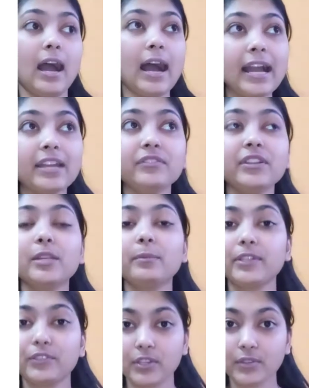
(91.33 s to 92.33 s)
I will
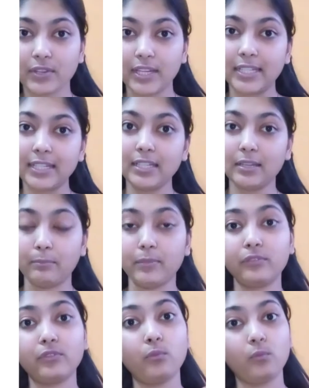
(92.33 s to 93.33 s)
be generating a
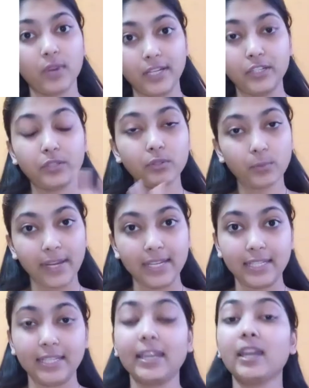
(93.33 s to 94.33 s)
number from 1 to
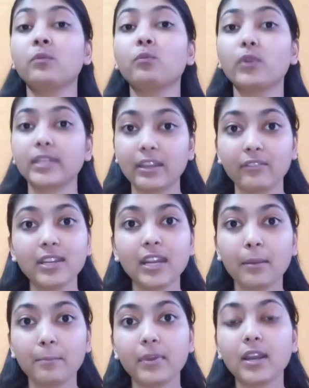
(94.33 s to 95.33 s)
20, and whatever
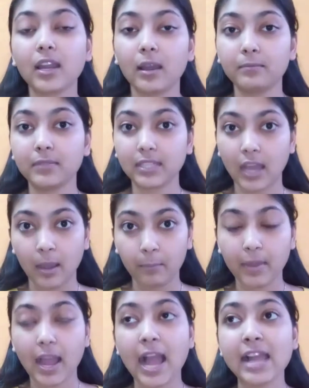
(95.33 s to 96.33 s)
number comes
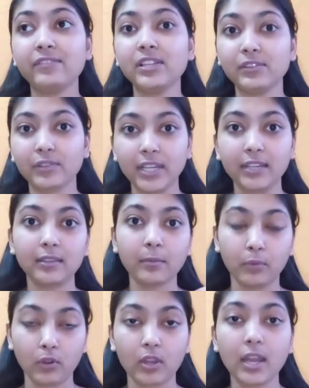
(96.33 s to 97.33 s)
up, I will read the
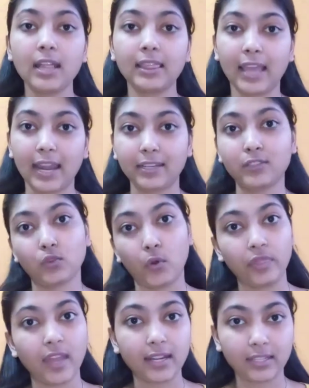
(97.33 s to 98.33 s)
book that is
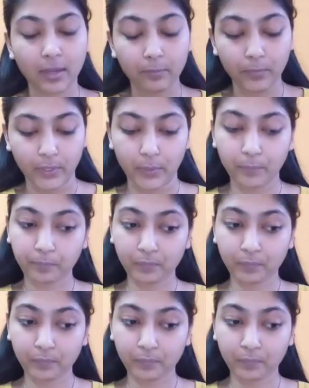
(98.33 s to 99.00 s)
on that number.